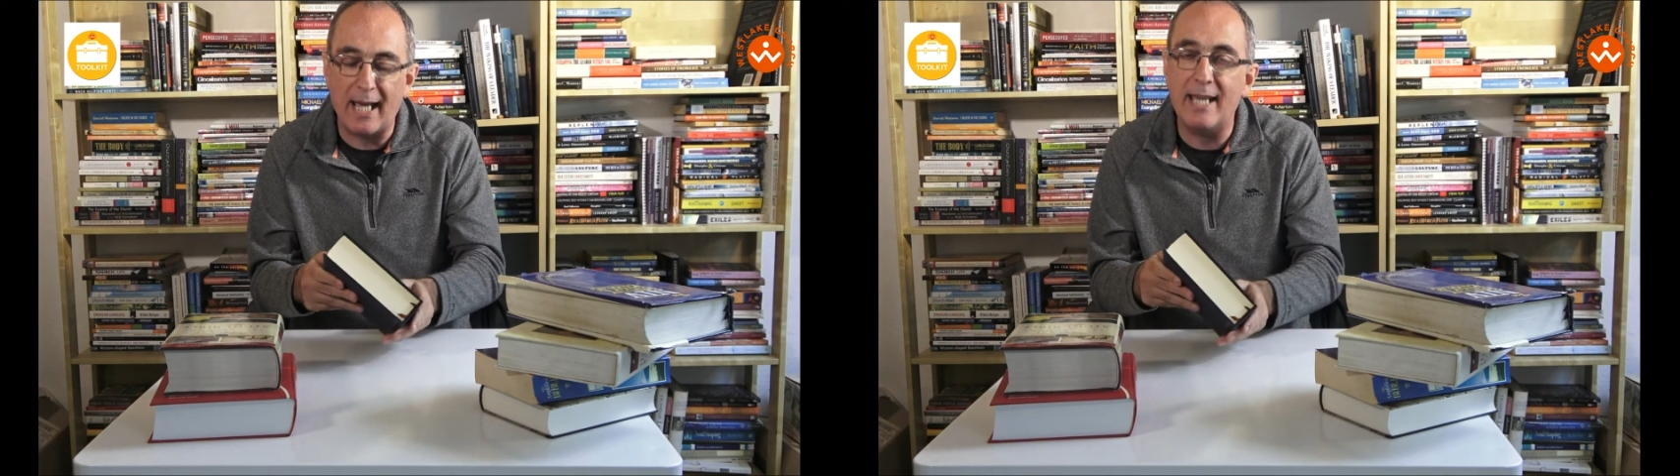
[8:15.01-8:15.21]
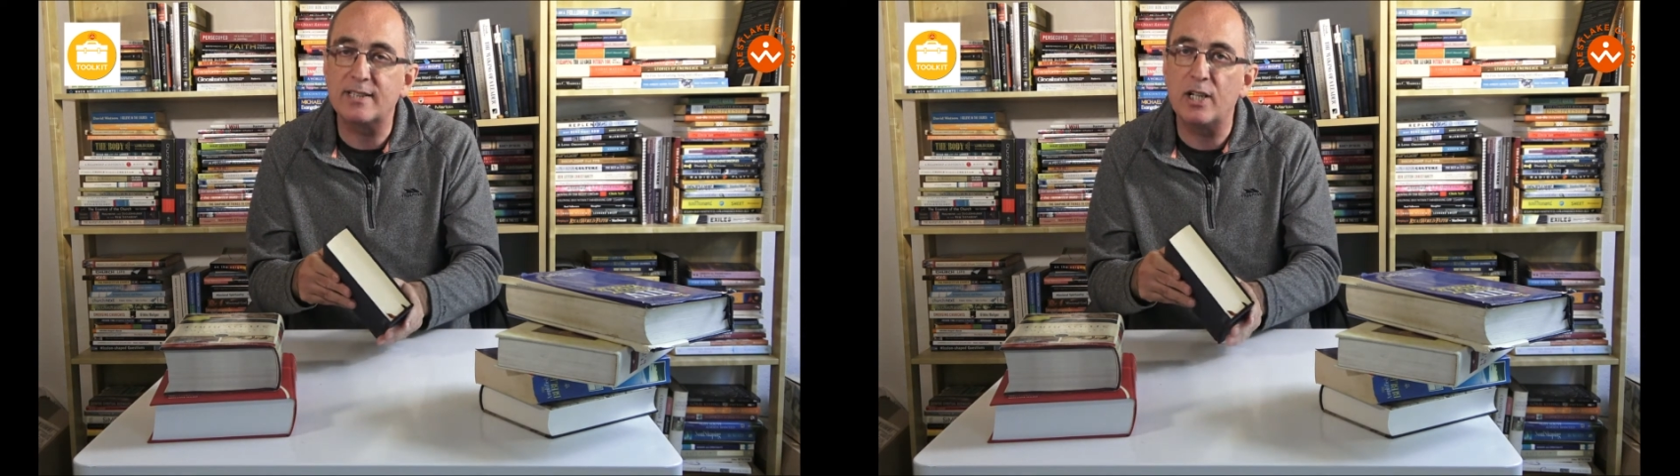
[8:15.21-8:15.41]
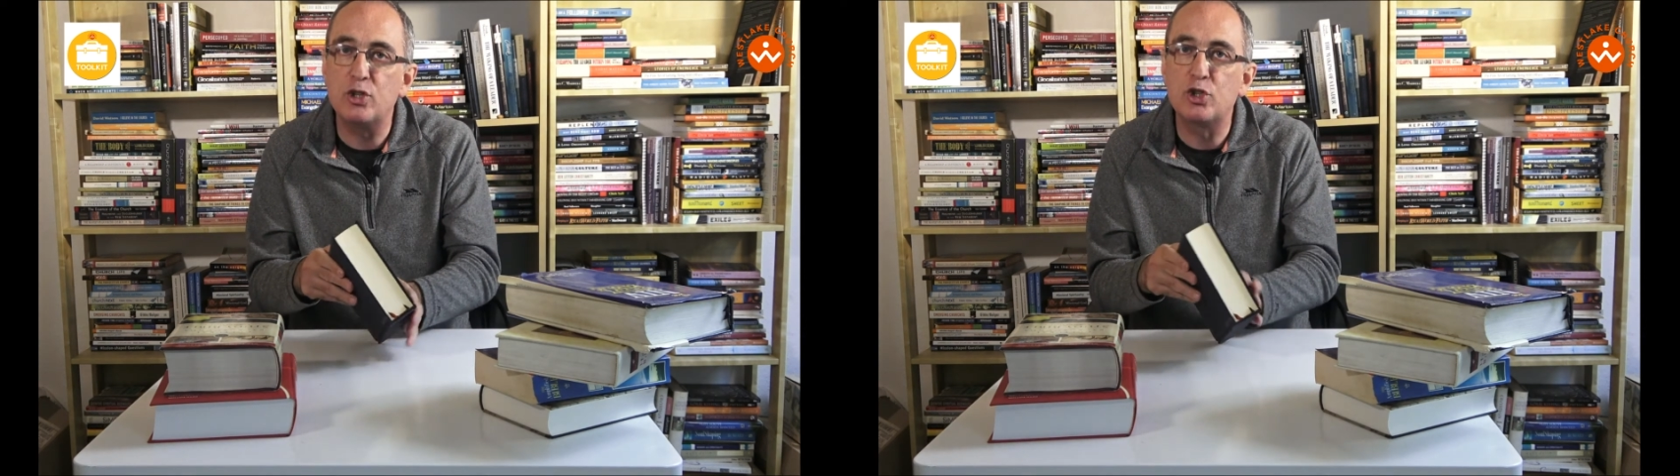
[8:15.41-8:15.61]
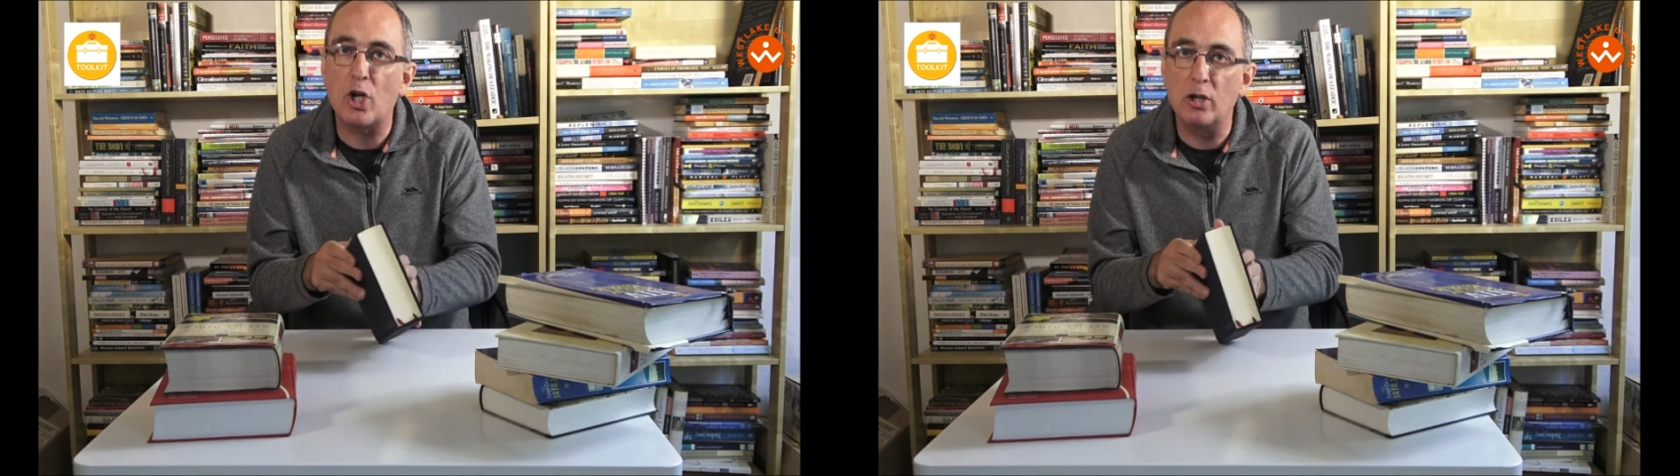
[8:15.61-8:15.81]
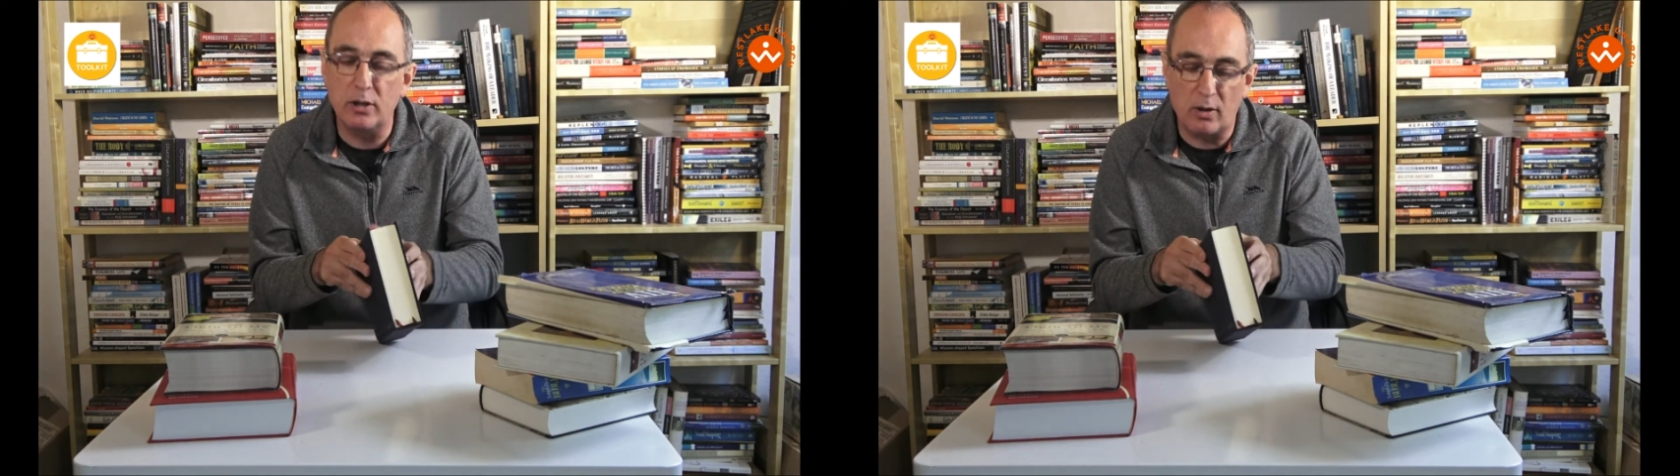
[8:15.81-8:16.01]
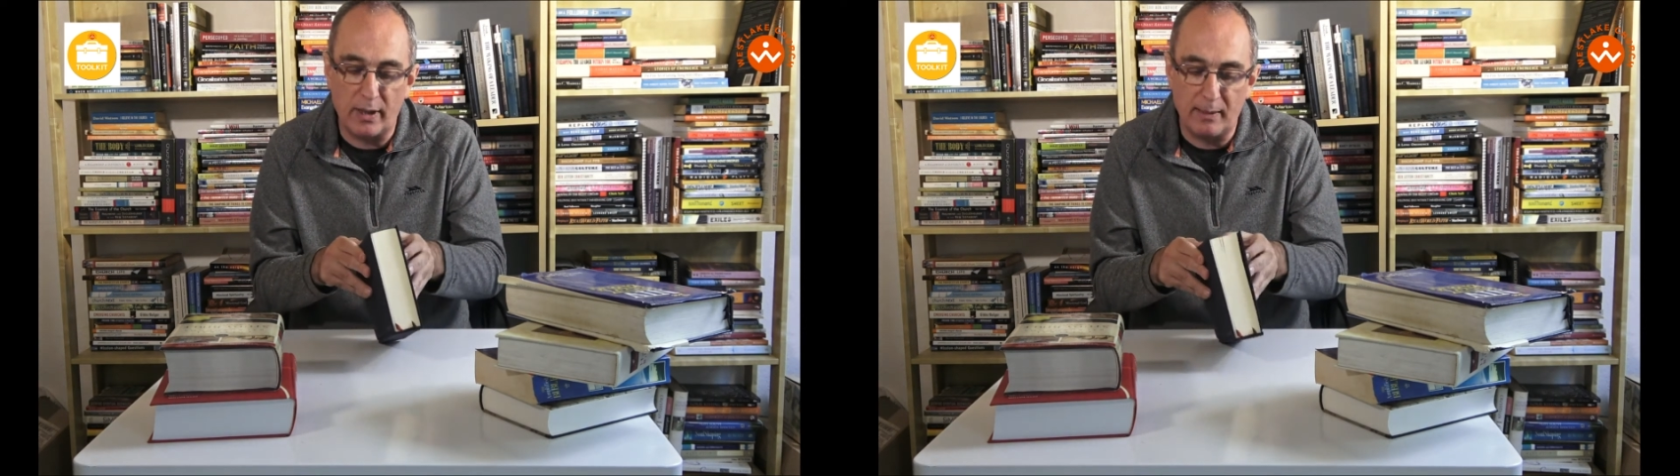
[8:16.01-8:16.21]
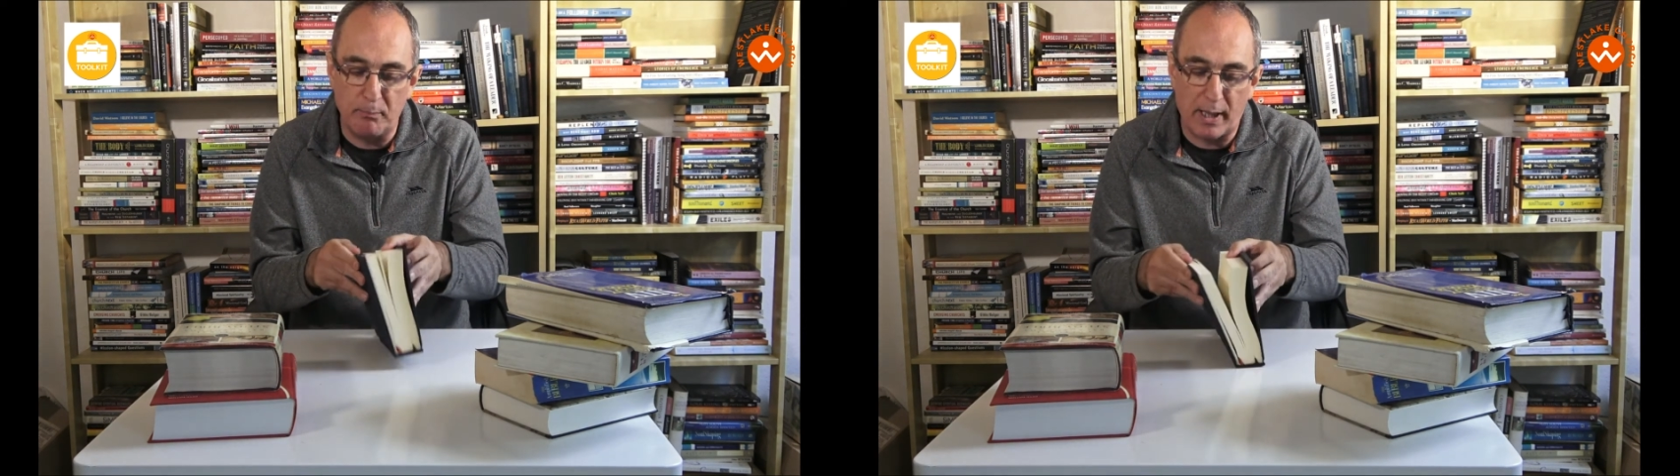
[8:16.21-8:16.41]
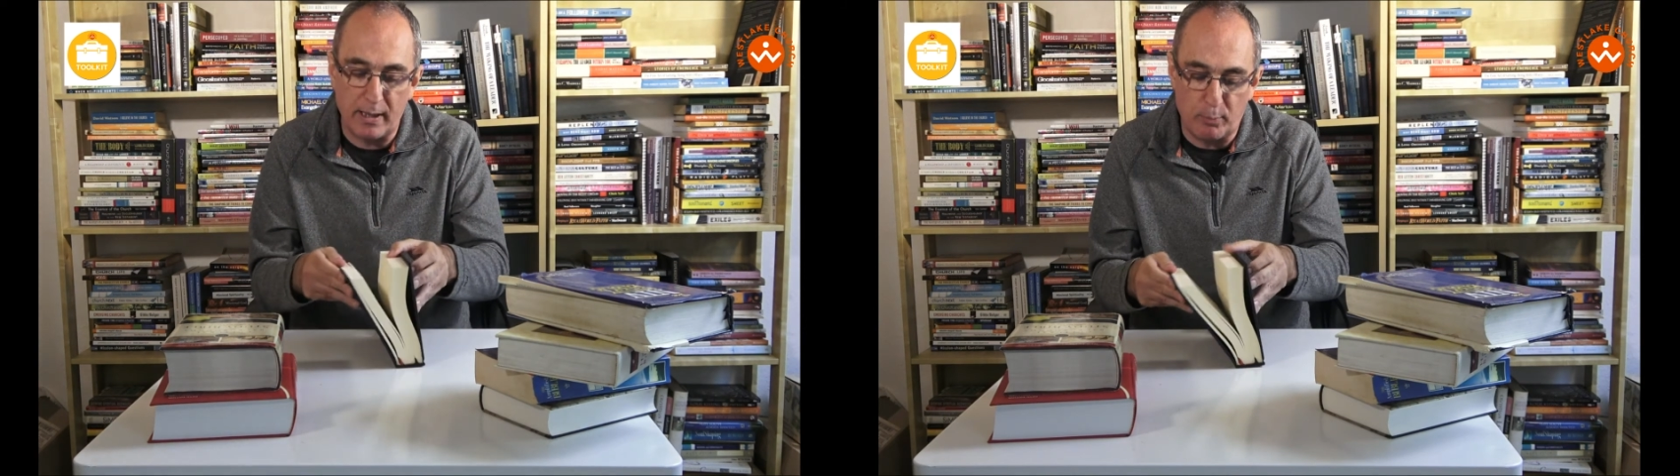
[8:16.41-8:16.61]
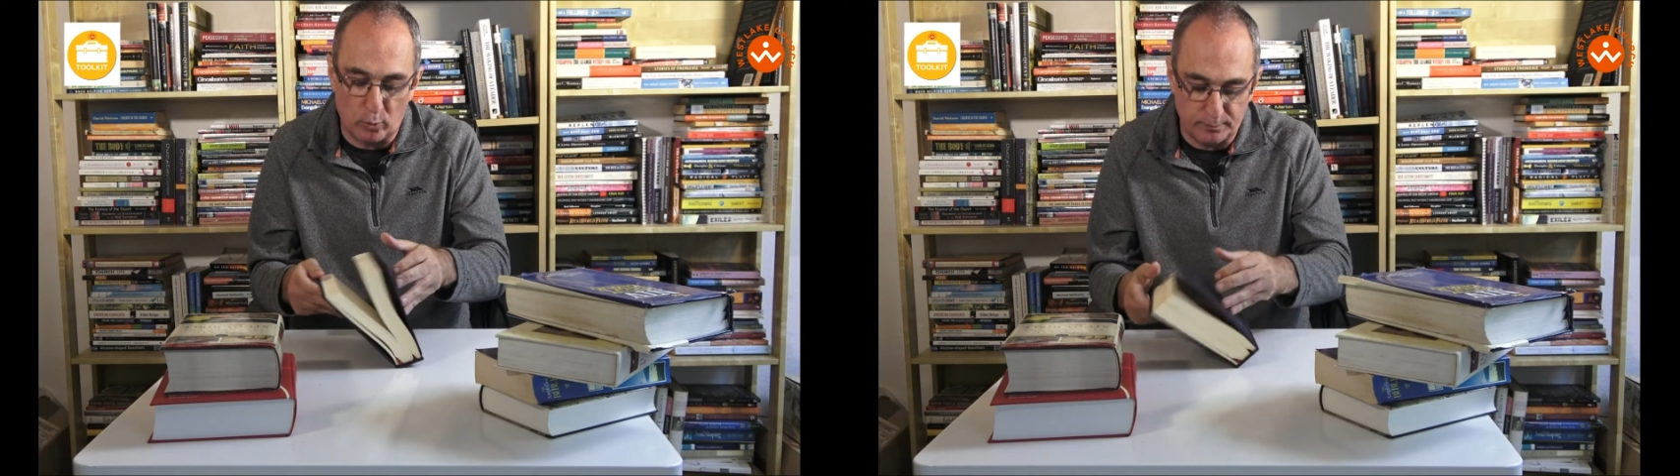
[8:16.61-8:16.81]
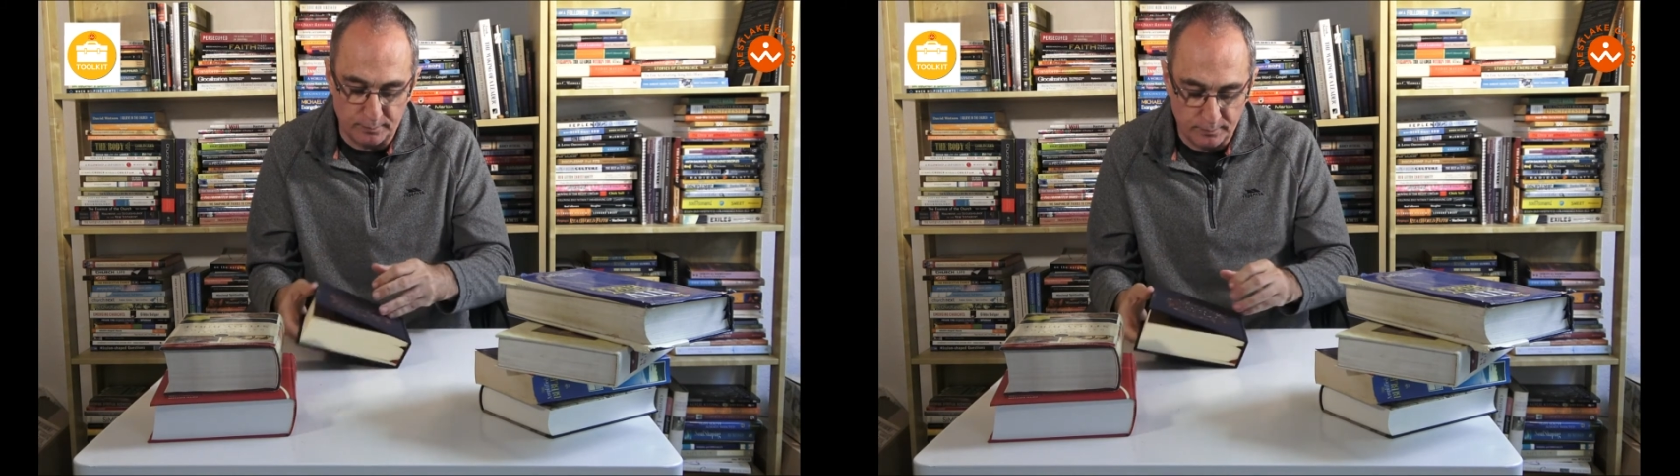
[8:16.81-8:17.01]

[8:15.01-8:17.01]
is a journaling Bible.